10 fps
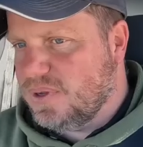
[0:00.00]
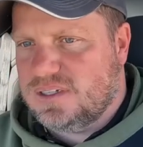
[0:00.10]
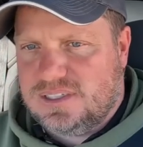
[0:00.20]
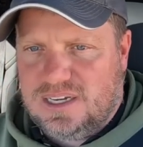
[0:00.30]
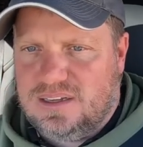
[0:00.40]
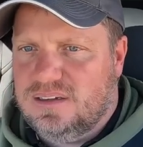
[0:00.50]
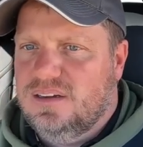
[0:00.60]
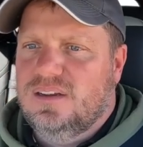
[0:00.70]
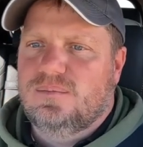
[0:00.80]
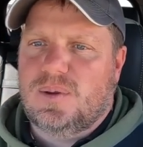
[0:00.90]
gonna say it,
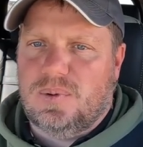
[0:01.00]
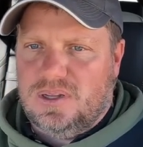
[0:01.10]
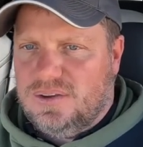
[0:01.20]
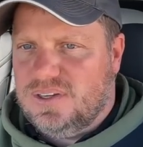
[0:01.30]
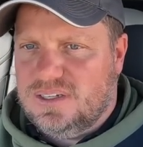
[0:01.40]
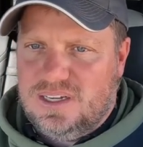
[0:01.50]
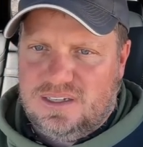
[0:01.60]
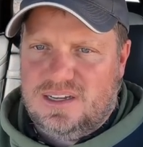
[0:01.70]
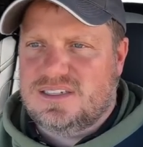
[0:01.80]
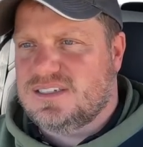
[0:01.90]
people love it. It
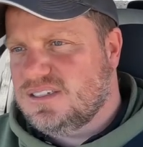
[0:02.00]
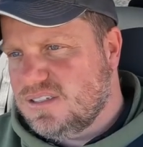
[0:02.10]
doesn't,